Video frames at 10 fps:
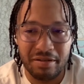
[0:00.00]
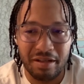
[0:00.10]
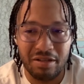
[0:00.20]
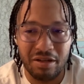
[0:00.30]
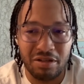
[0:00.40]

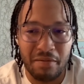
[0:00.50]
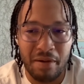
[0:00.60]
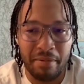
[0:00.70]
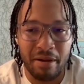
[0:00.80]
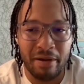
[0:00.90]
That's awesome. You're
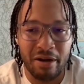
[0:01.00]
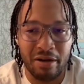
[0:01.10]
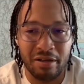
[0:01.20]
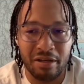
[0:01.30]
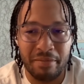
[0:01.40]
probably a
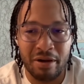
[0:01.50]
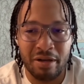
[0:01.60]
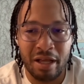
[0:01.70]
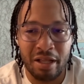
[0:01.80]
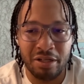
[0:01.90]
better dad than